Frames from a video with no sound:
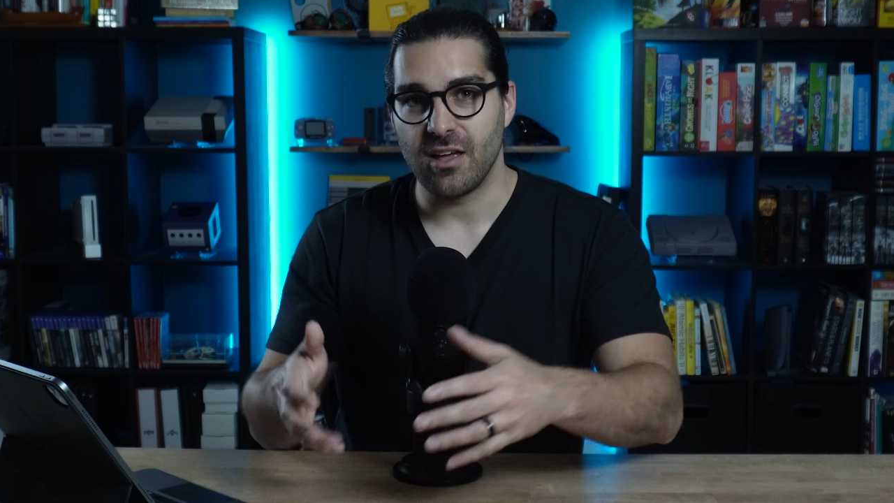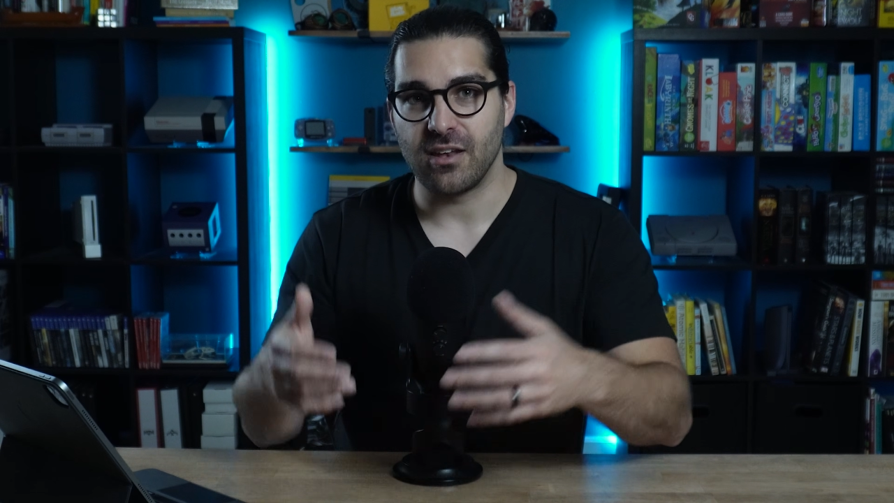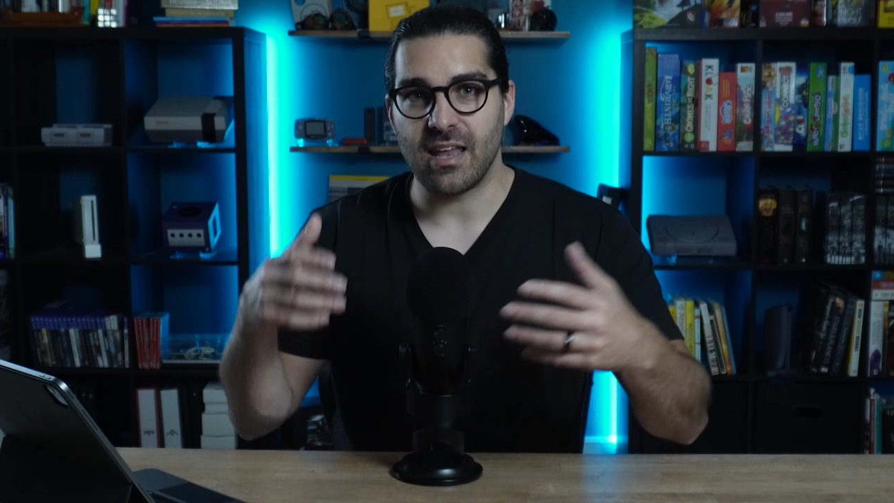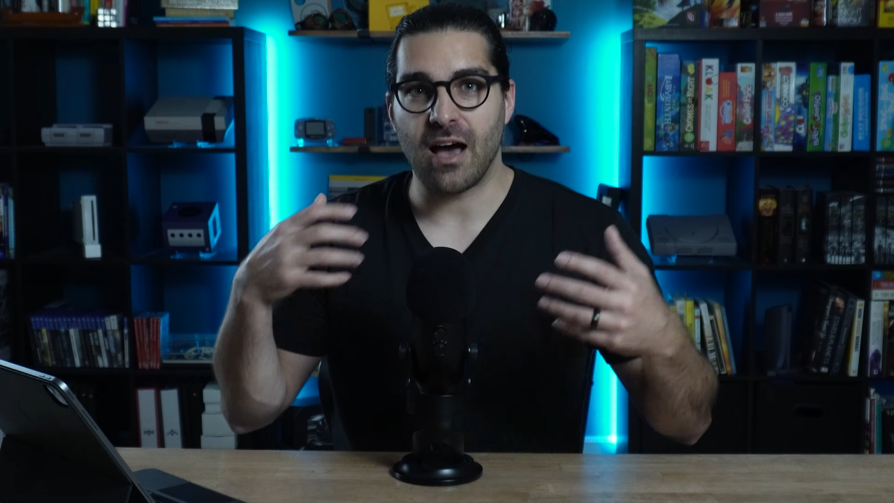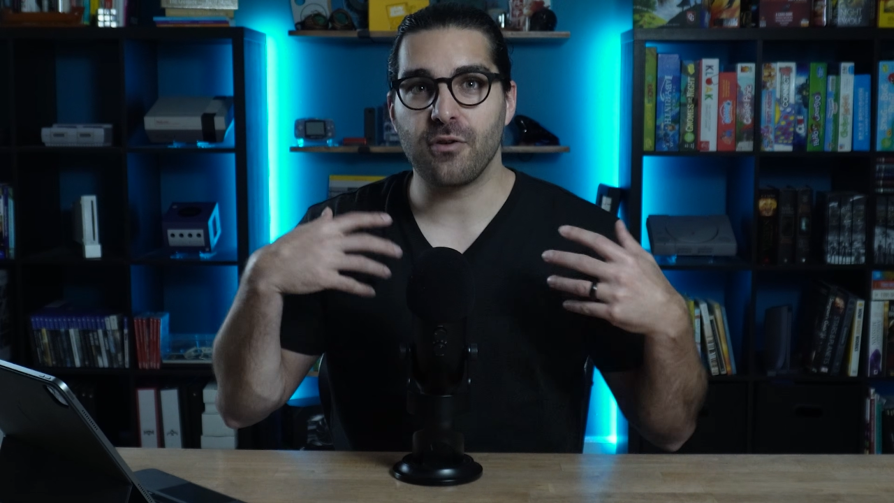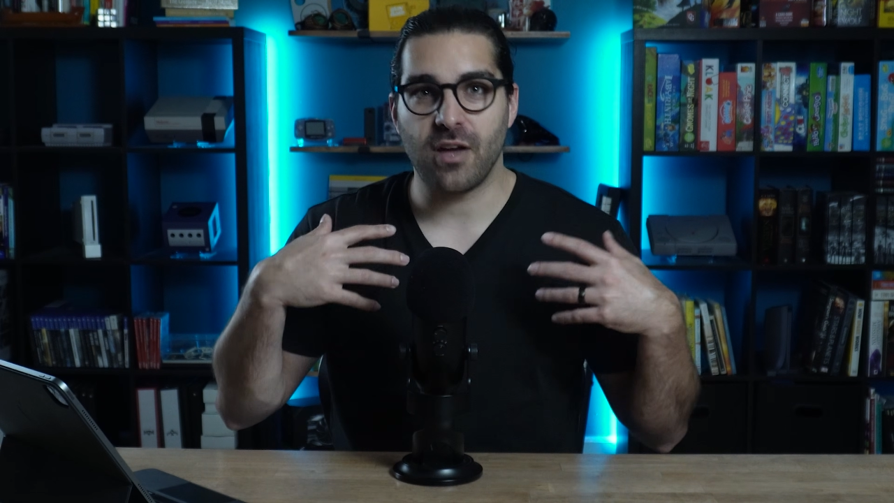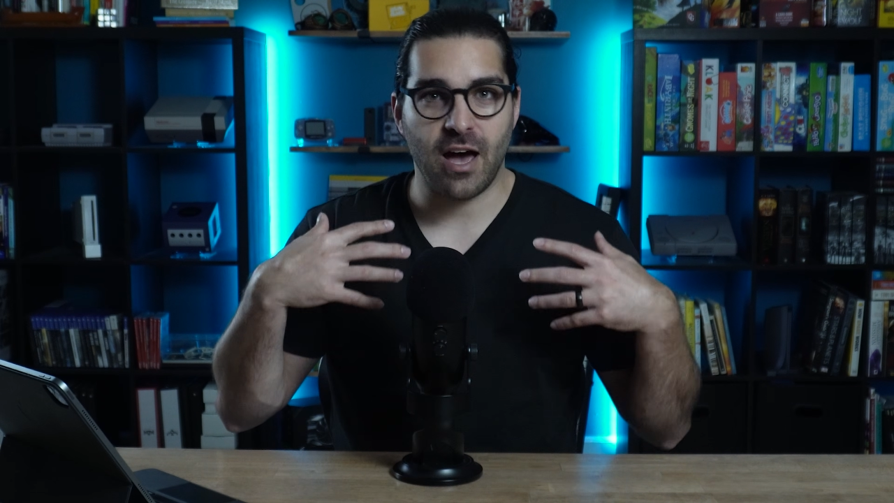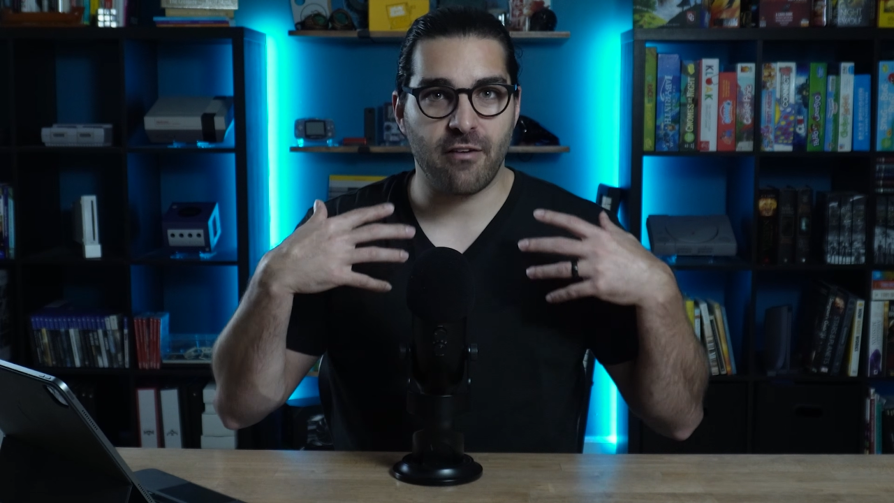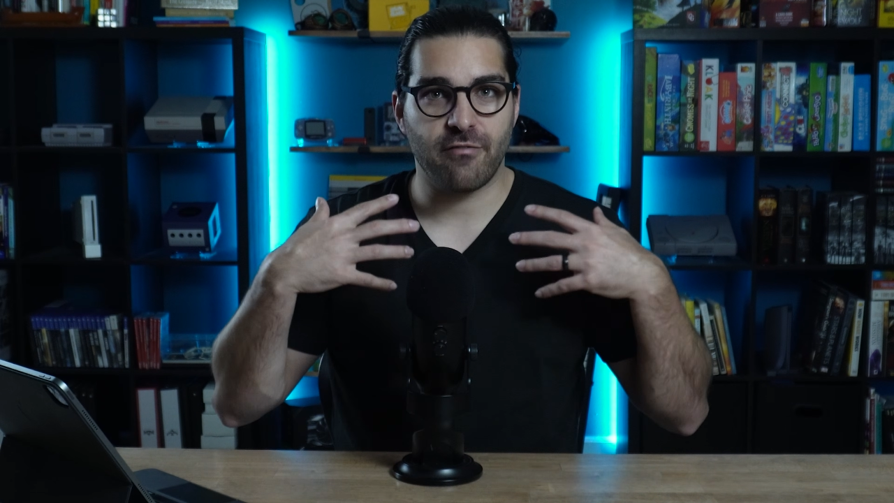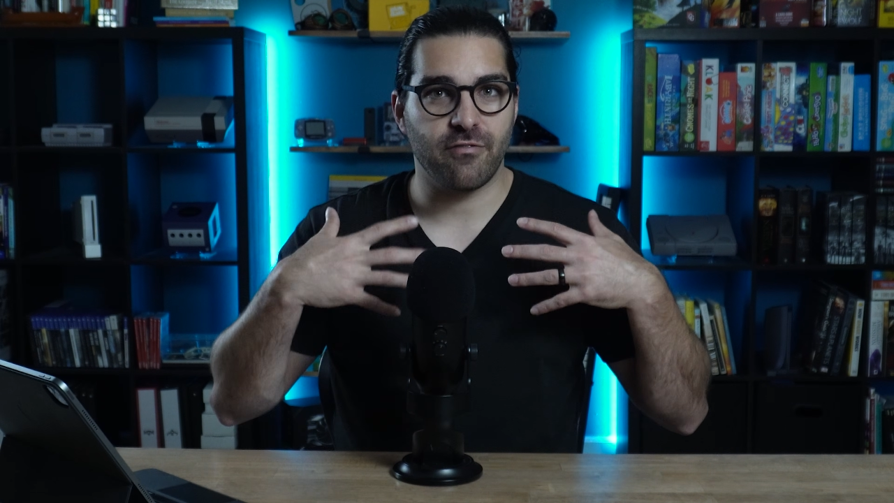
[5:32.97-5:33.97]
now you
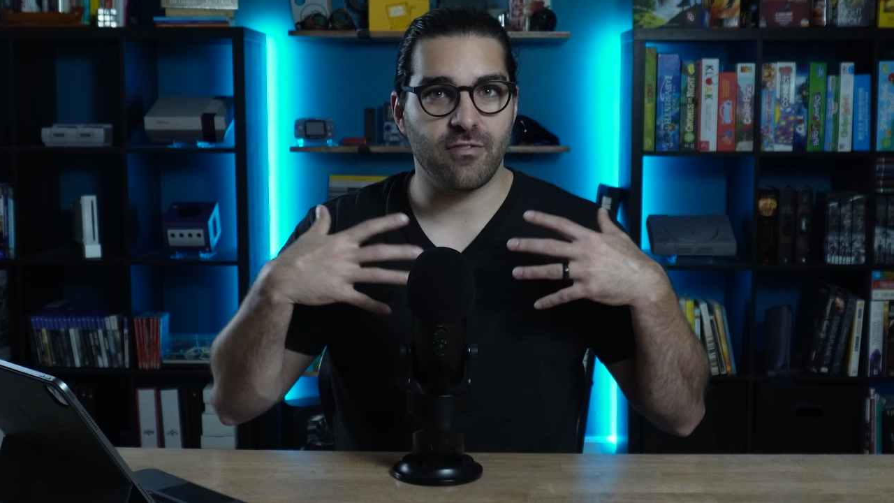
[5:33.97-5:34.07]
have